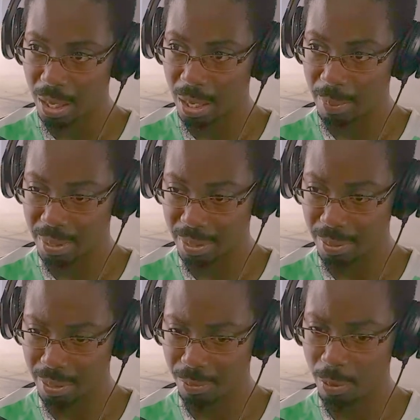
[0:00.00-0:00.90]
in
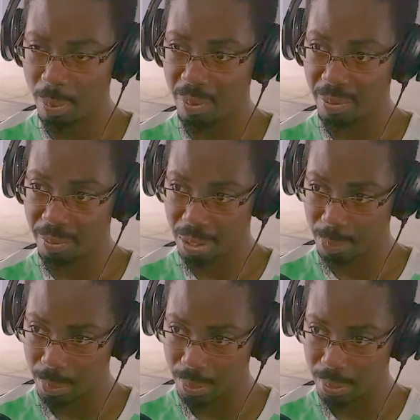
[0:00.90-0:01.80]
the form of a
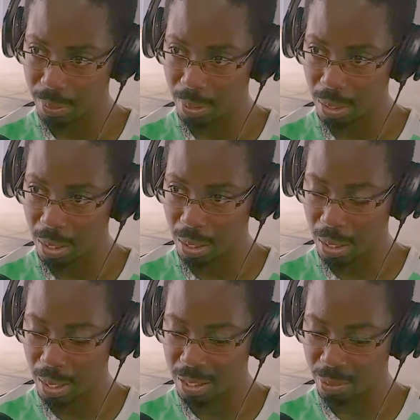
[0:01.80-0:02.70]
film,
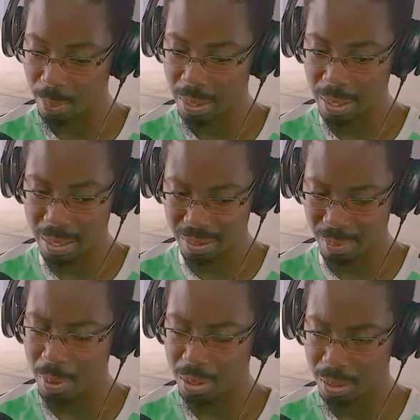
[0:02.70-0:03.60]
as well as some
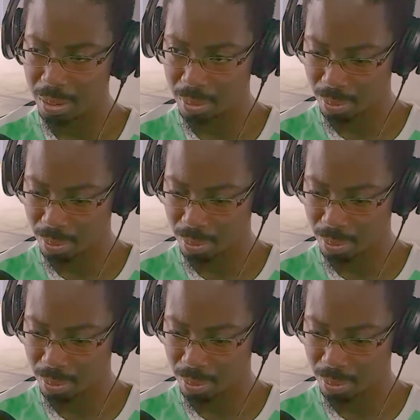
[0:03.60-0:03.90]
other